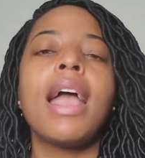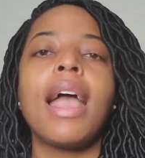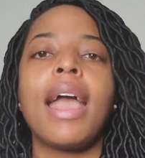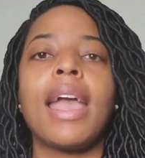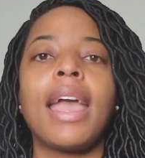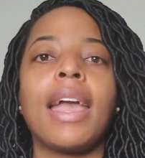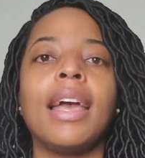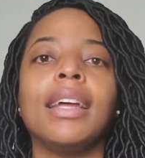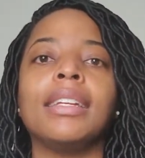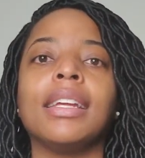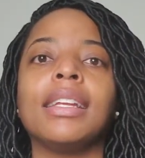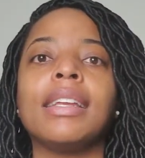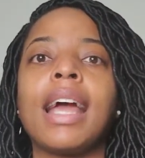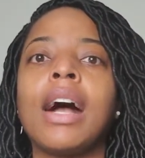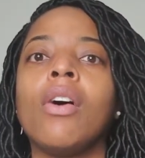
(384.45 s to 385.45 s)

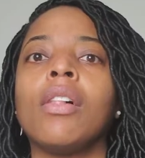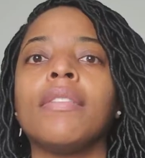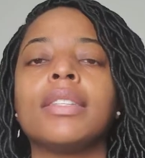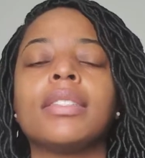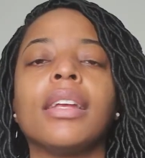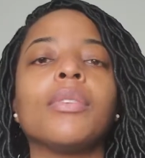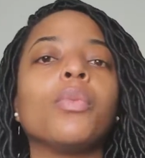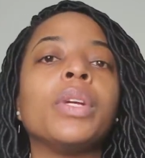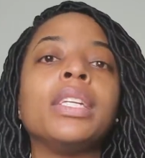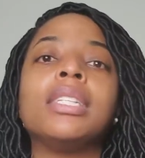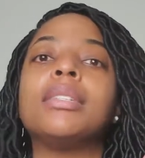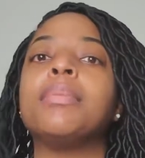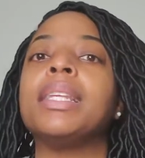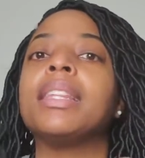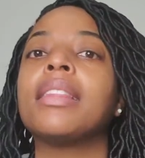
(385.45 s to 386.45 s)
And now all of a sudden we need
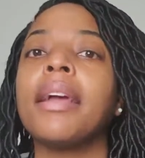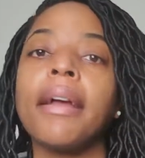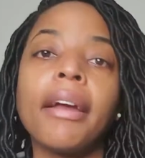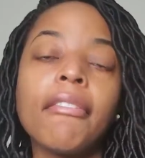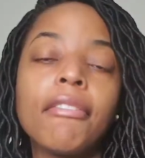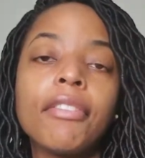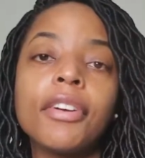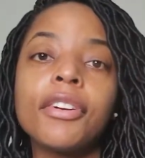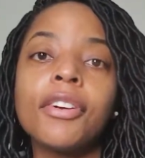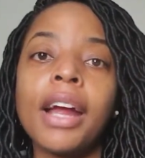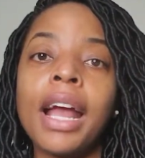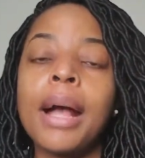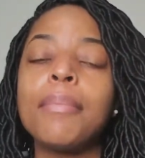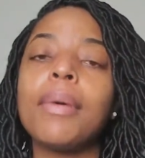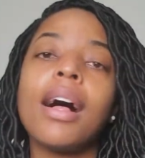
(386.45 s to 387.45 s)
to be there for
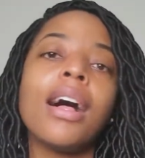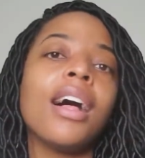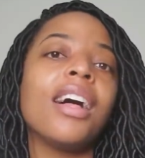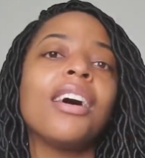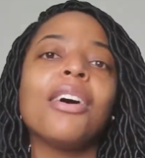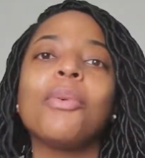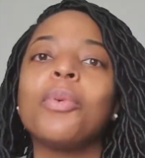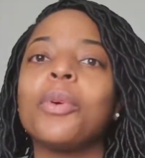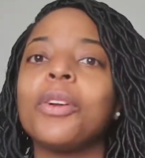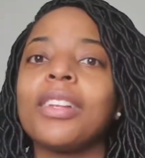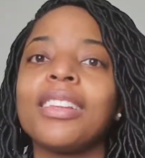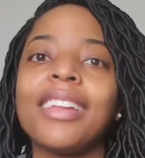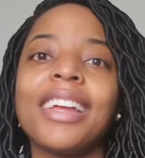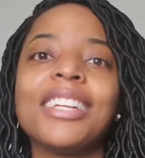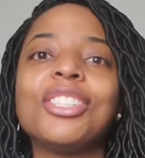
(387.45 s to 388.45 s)
grandma. We're
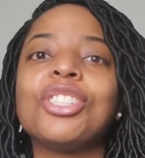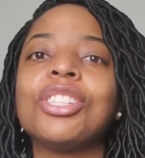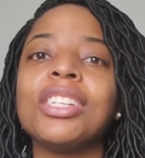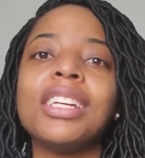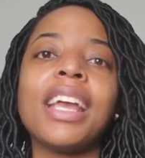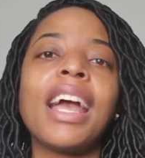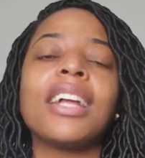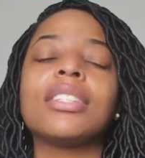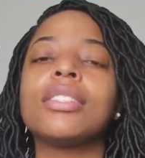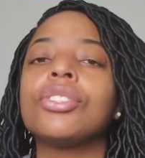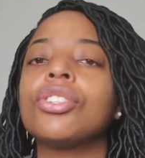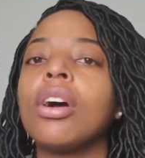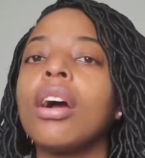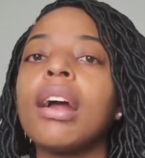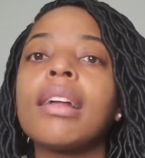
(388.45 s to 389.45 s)
like, she had such
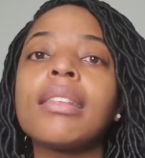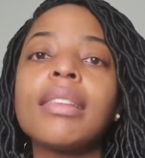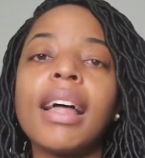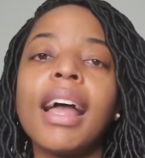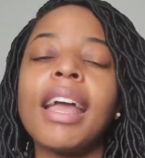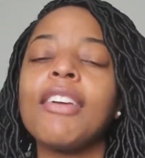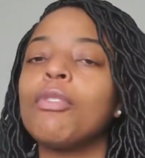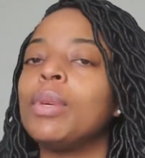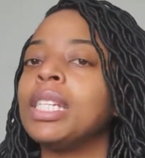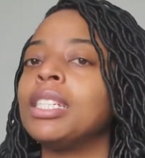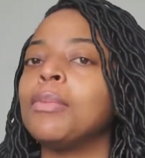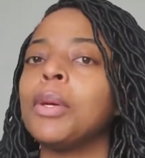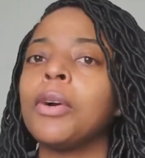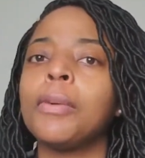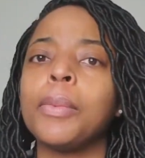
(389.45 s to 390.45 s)
a hard life. We need
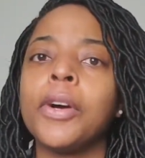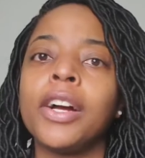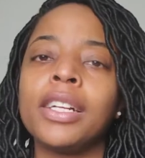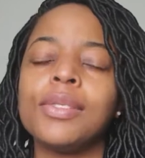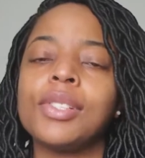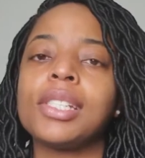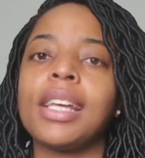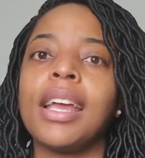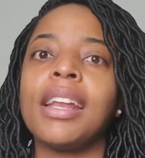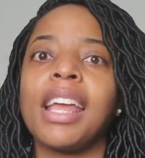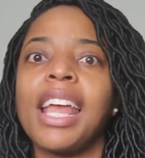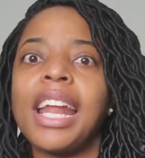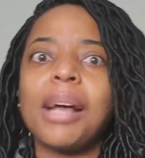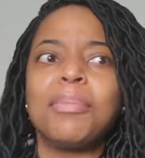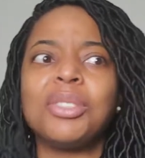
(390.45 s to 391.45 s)
to be more understanding.
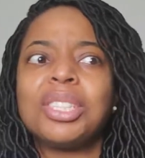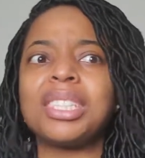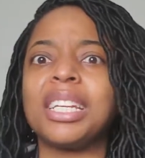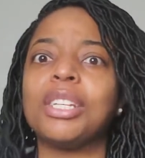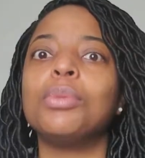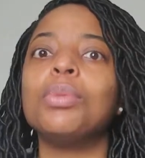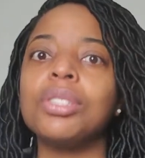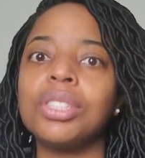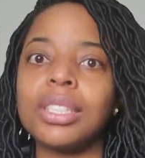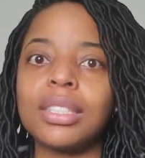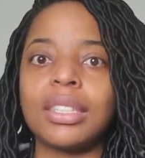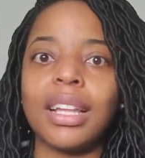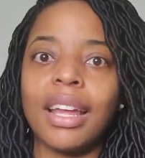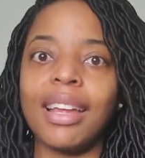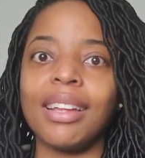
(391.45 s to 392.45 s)
And I'm just like, you were
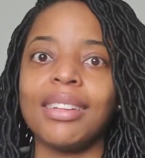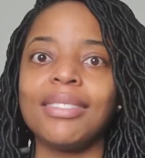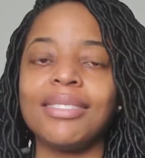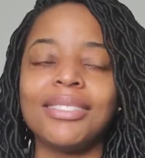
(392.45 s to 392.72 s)
just like,